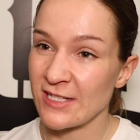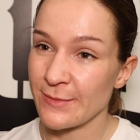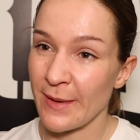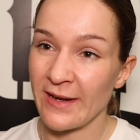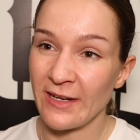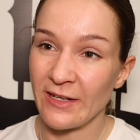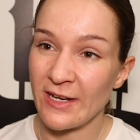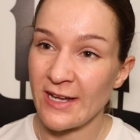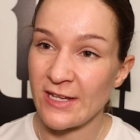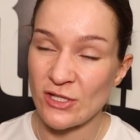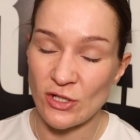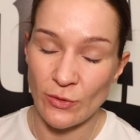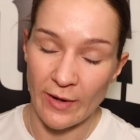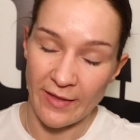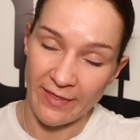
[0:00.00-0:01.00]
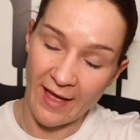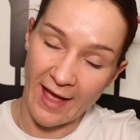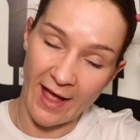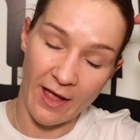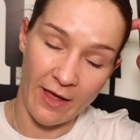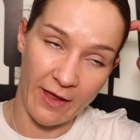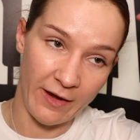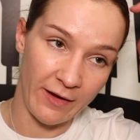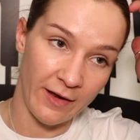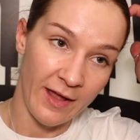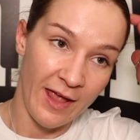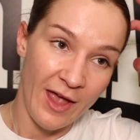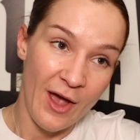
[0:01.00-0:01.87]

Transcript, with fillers: spending years doing that, and